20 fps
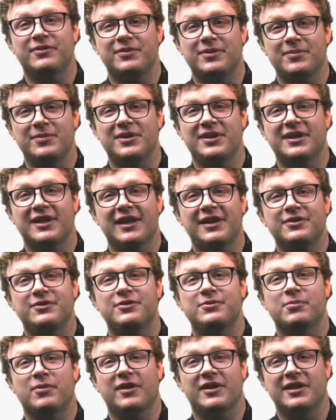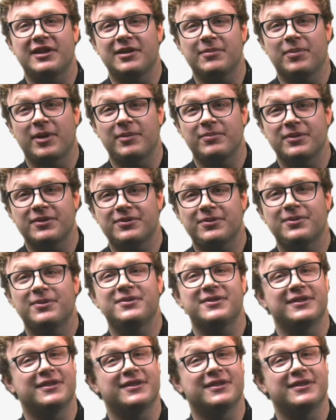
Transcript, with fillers: of Communications for Waukegan Public Schools,